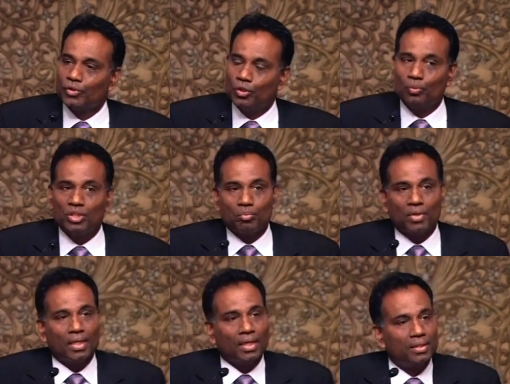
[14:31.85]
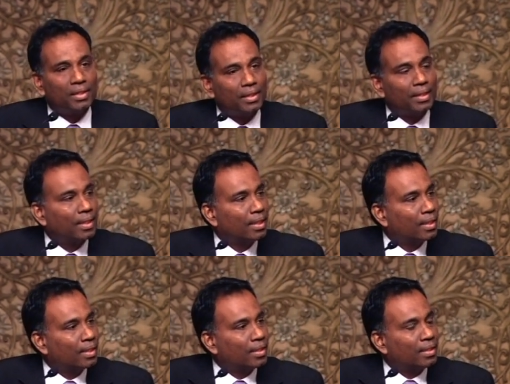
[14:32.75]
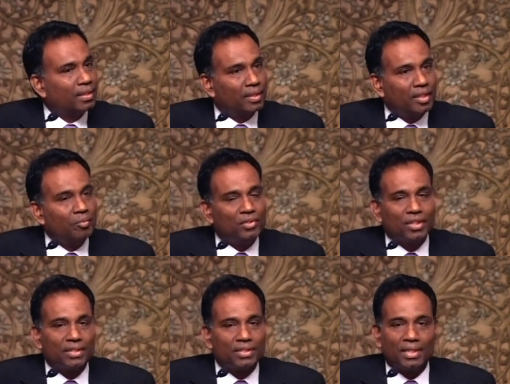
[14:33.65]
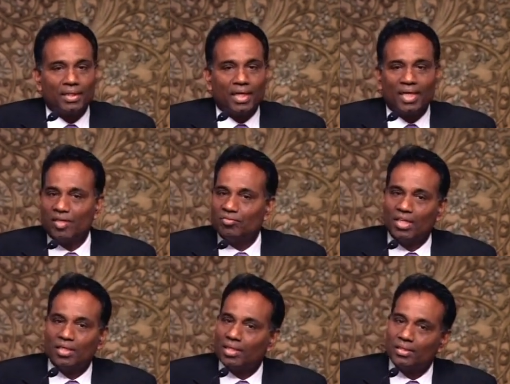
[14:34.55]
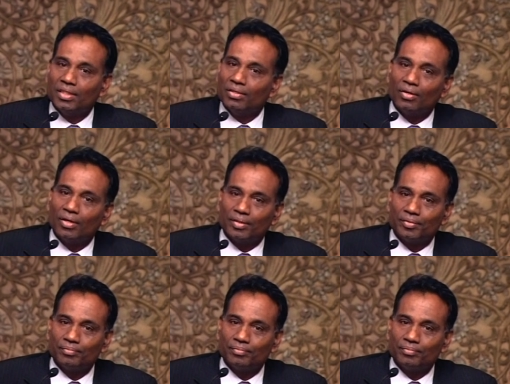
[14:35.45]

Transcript: To which my auntie, in deep tears, said, I have done nothing wrong.